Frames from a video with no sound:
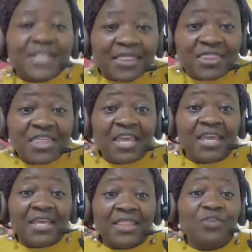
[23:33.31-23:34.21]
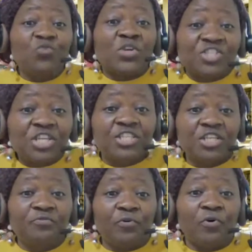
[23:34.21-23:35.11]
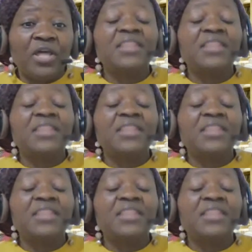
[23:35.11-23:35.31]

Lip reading: that thing that you are searching for?